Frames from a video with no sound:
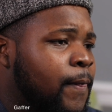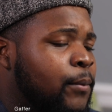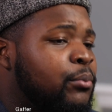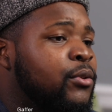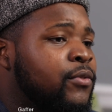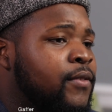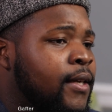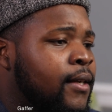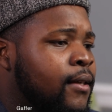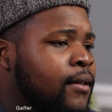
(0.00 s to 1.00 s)
the proof
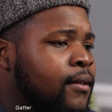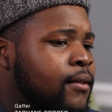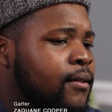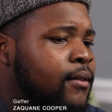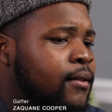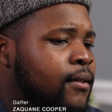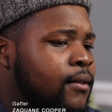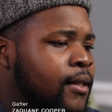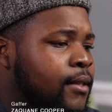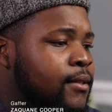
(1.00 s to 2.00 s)
that
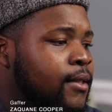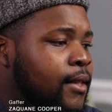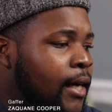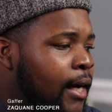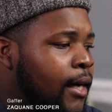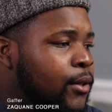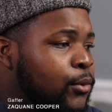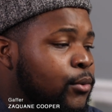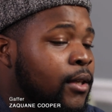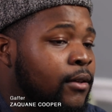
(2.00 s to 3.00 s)
there's a God
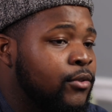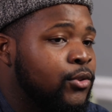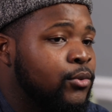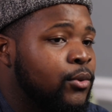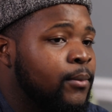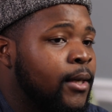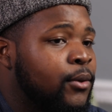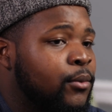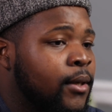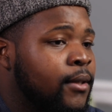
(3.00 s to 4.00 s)
who loves you no
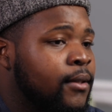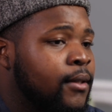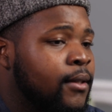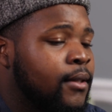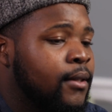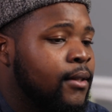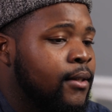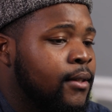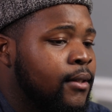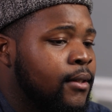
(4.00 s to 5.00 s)
matter what.
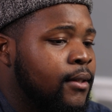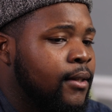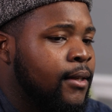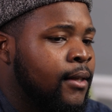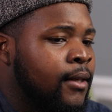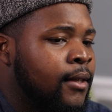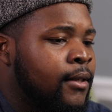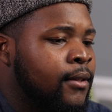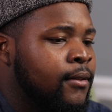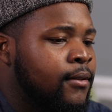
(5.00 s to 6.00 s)

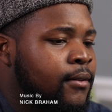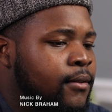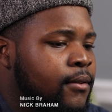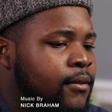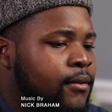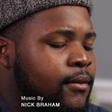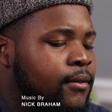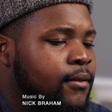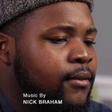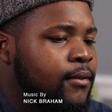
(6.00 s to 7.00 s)
And
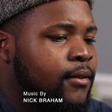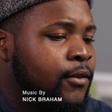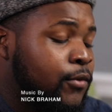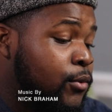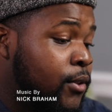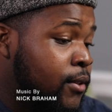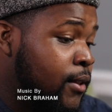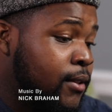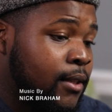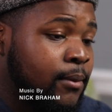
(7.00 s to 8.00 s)
if you
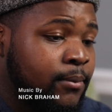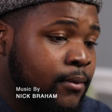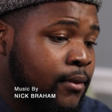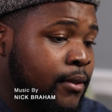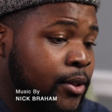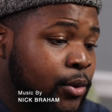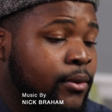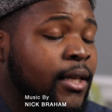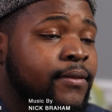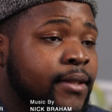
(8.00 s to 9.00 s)
just accept the
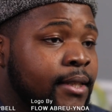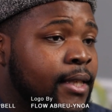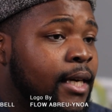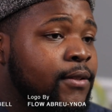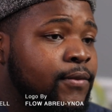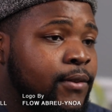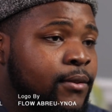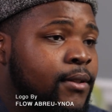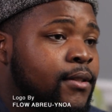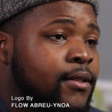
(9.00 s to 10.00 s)
new life that he got for
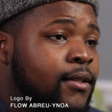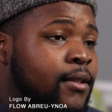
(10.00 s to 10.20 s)
you,